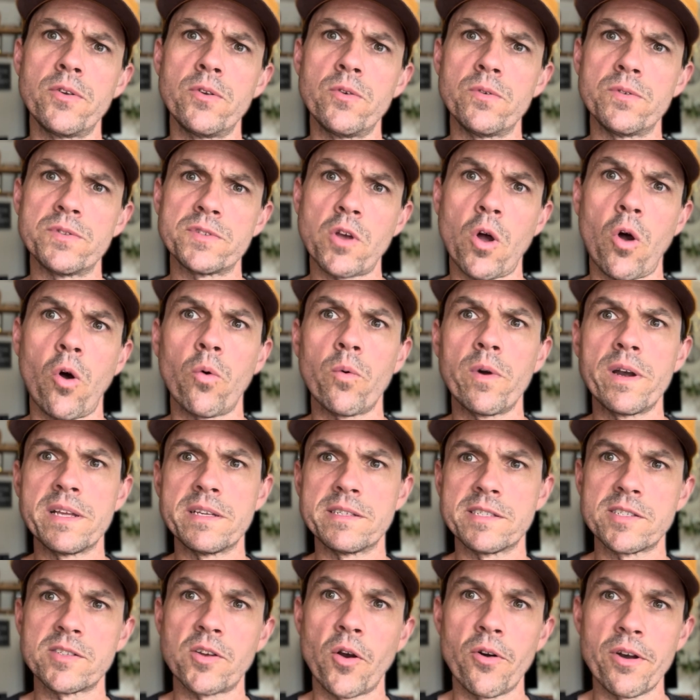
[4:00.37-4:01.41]
who's already
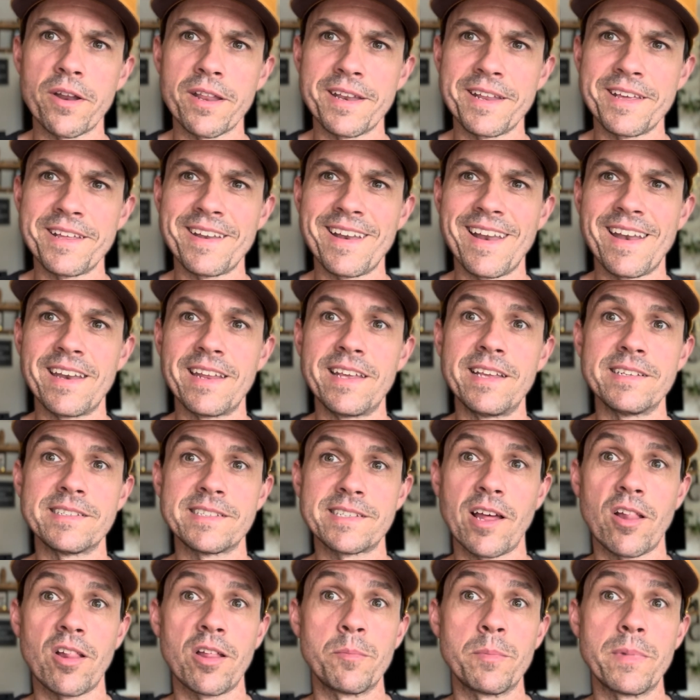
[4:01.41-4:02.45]
started it, and he's
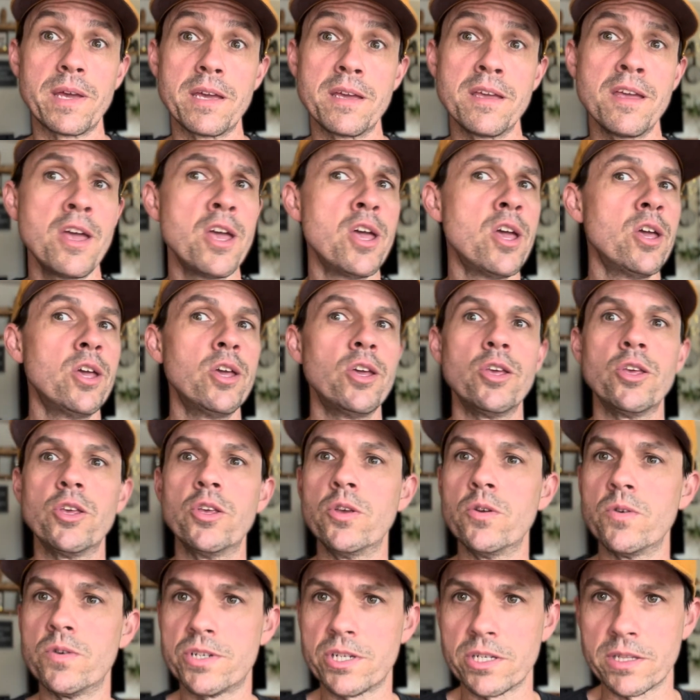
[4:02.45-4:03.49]
telling me,
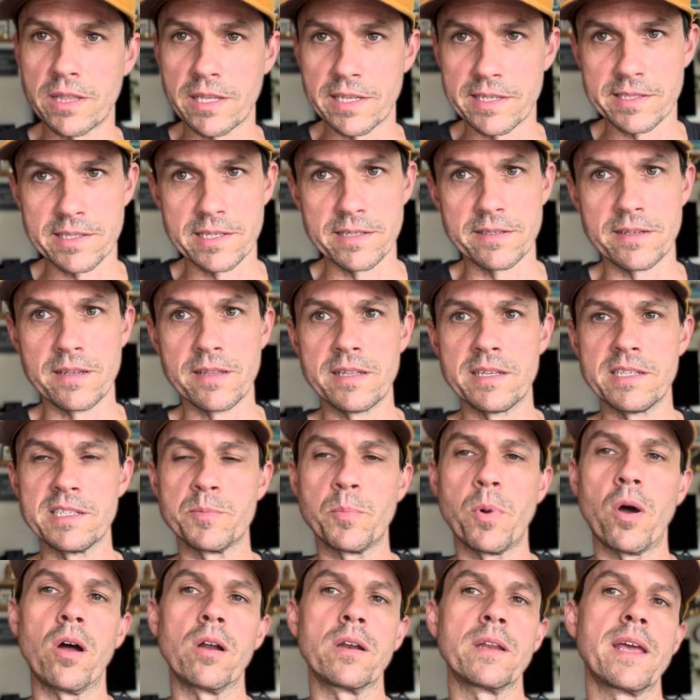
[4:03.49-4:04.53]
you should listen to these
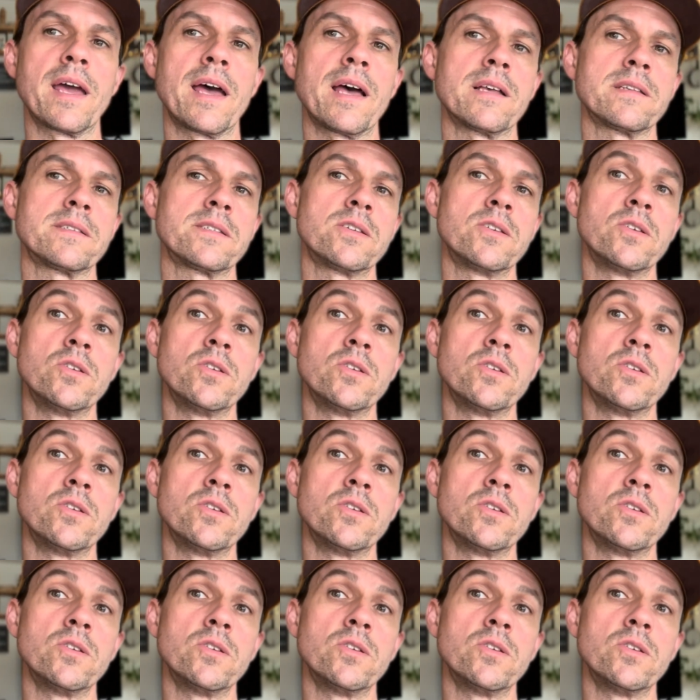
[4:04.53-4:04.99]
podcasts.